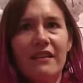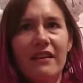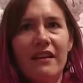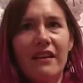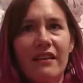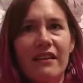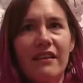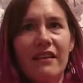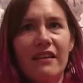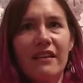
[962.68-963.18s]

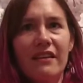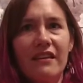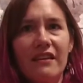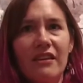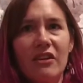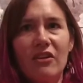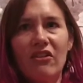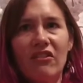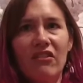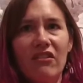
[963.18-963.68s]
I think,
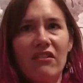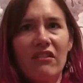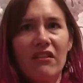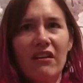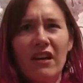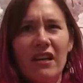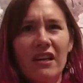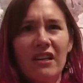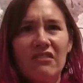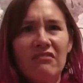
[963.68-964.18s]
you know,
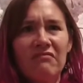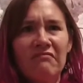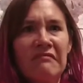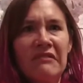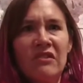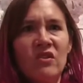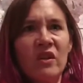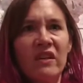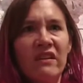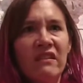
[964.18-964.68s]
I can
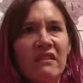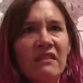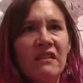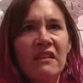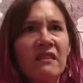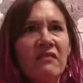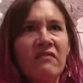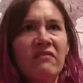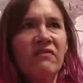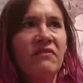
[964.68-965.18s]
try to
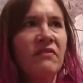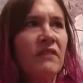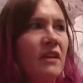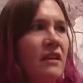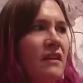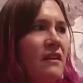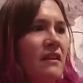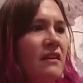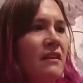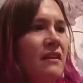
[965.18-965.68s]
think of
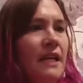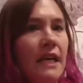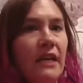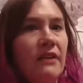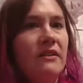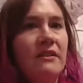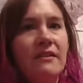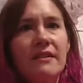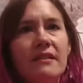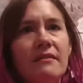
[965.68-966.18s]
how
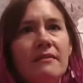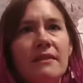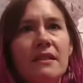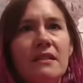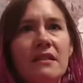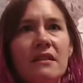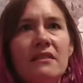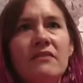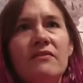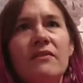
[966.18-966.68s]
to do something
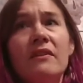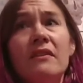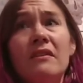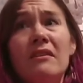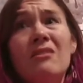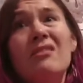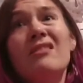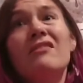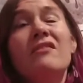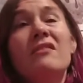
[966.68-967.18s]

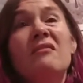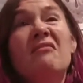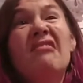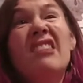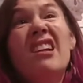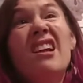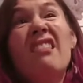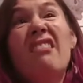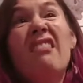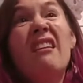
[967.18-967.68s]
scientifically or even
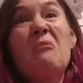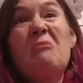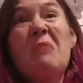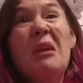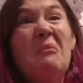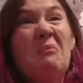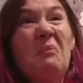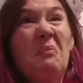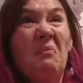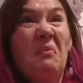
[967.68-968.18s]
what I think
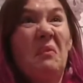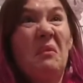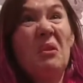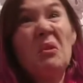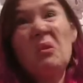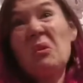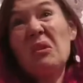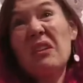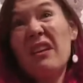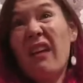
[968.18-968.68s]
might
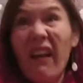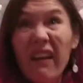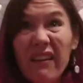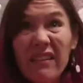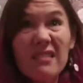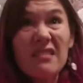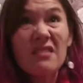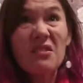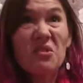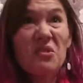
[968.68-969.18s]
look
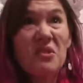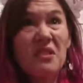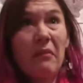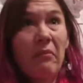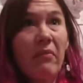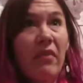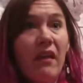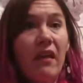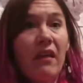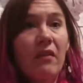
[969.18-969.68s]
nice or
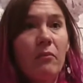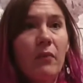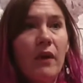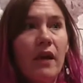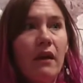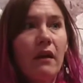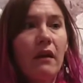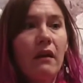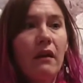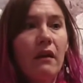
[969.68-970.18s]
something.
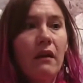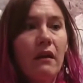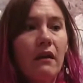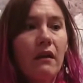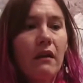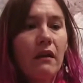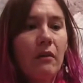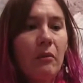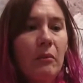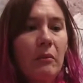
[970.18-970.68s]
But
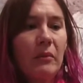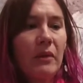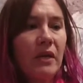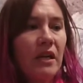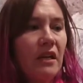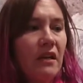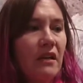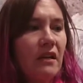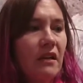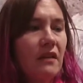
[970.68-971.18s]

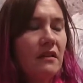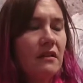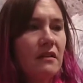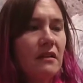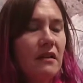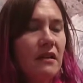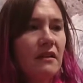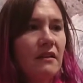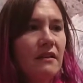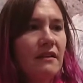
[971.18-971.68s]
Bonita, it,
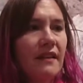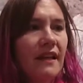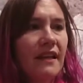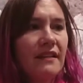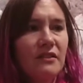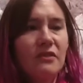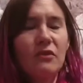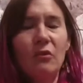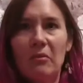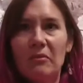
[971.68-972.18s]

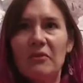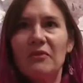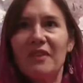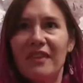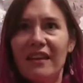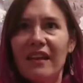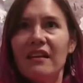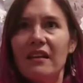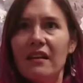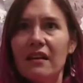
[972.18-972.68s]
that's normal
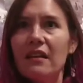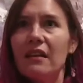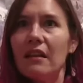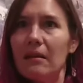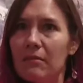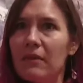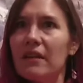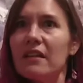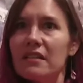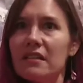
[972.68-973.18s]
with any
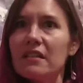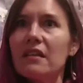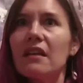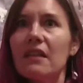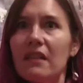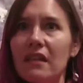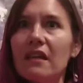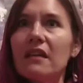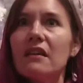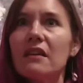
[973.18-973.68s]
collaboration, I
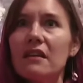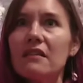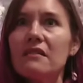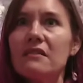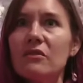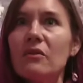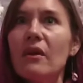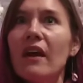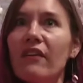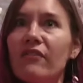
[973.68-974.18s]
think,
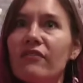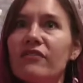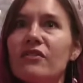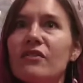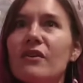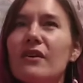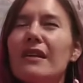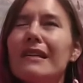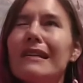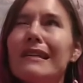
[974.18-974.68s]
is you have to